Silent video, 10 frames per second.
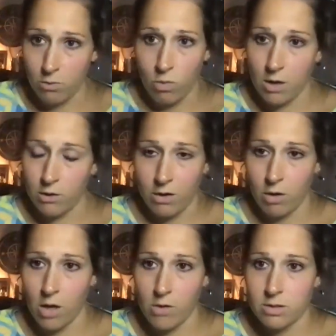under their
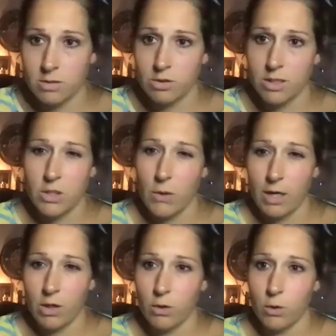notes, just so I
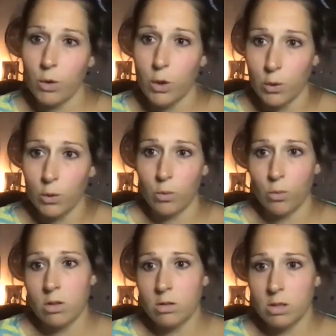knew
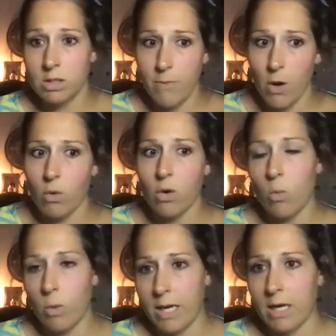who spoke
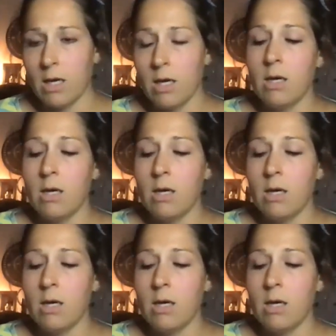when.